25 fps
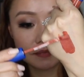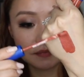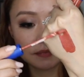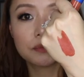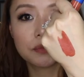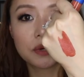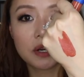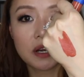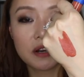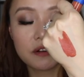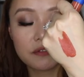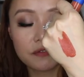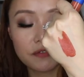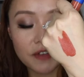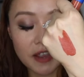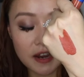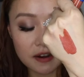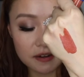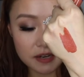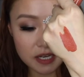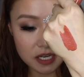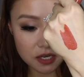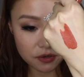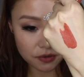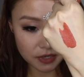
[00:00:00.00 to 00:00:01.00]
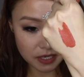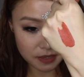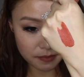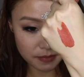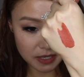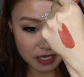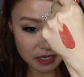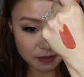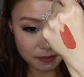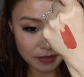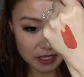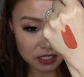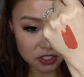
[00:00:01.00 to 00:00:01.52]
Mukhang very creamy
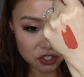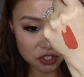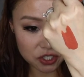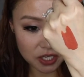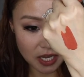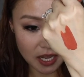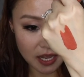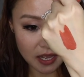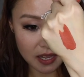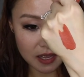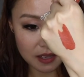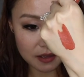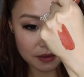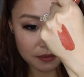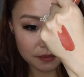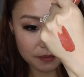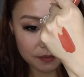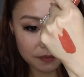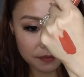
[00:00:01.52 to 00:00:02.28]
naman siya.